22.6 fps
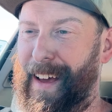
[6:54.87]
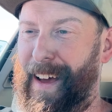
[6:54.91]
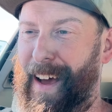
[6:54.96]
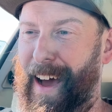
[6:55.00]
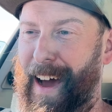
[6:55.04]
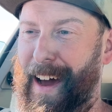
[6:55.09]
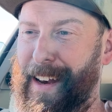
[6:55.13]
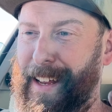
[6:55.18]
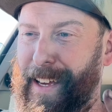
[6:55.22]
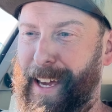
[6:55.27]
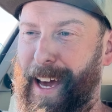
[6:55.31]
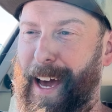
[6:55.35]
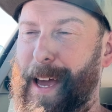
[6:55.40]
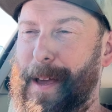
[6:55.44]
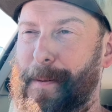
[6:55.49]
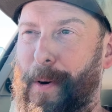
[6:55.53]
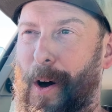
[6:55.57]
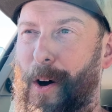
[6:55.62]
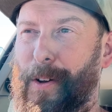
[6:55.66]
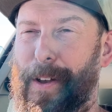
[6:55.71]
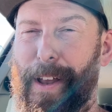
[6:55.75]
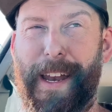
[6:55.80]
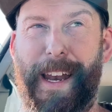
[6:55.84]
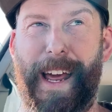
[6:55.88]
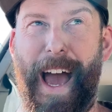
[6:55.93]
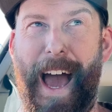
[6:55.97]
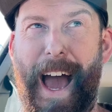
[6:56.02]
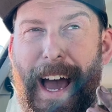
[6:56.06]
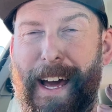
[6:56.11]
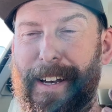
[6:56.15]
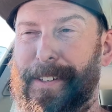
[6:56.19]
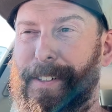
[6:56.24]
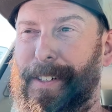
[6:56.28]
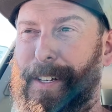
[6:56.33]
and it came on, and it
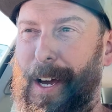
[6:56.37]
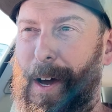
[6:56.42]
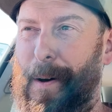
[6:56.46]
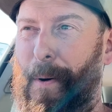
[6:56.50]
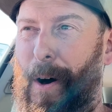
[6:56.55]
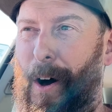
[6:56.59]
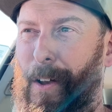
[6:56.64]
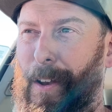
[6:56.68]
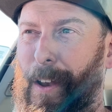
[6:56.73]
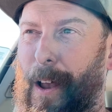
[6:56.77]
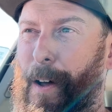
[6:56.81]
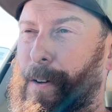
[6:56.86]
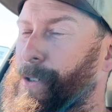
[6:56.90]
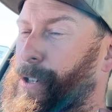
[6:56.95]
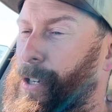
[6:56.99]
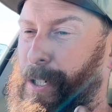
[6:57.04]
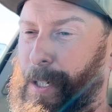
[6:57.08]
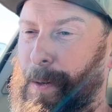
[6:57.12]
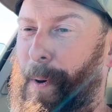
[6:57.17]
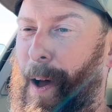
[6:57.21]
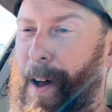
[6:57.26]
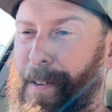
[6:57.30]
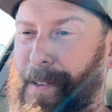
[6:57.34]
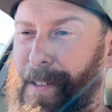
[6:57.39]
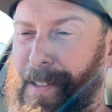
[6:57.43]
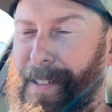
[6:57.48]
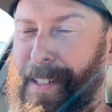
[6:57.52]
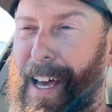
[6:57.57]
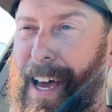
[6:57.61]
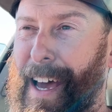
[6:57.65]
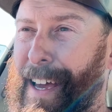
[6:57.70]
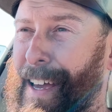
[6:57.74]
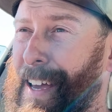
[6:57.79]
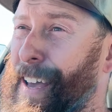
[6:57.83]
hadn't come on. I was just about to
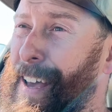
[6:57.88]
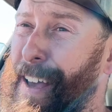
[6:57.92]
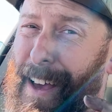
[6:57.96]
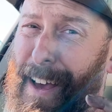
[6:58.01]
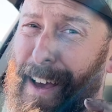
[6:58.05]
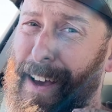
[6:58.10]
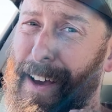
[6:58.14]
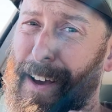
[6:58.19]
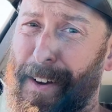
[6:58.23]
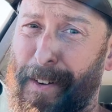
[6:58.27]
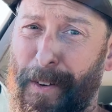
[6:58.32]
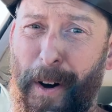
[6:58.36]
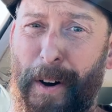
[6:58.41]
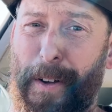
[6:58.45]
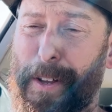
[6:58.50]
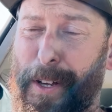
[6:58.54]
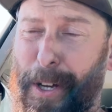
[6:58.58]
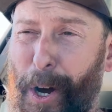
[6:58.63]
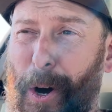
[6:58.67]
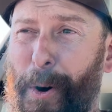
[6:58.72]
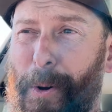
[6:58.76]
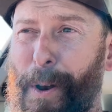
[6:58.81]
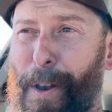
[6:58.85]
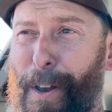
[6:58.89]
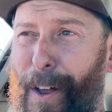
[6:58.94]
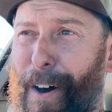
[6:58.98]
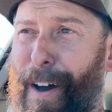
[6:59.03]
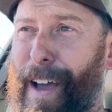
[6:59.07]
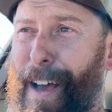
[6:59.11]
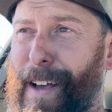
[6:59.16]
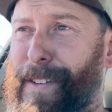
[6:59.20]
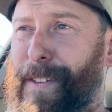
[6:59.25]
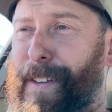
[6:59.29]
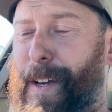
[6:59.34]
say, oh, the coolant
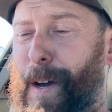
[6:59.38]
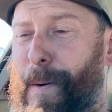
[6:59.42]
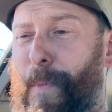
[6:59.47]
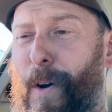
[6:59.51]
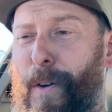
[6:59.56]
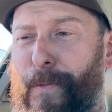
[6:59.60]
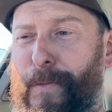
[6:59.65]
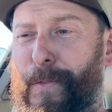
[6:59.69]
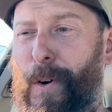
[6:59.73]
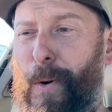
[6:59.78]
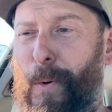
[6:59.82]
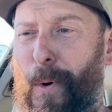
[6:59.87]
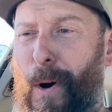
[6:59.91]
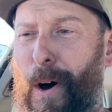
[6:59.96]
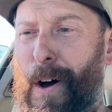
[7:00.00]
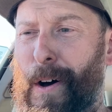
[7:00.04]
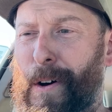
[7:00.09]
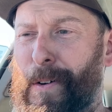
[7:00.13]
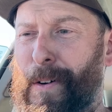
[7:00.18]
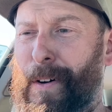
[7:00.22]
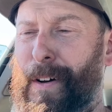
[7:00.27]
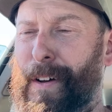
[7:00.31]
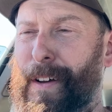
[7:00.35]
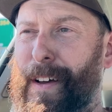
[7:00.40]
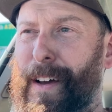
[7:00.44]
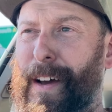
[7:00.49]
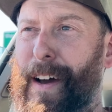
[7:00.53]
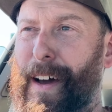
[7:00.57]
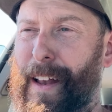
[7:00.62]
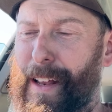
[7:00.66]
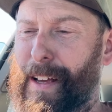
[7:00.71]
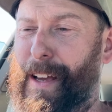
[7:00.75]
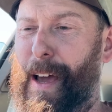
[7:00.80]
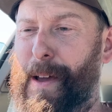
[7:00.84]
light hasn't come on for a while,
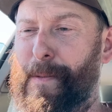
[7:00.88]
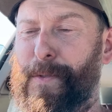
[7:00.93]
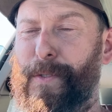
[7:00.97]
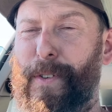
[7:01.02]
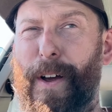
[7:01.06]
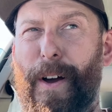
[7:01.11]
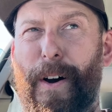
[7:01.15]
and it came straight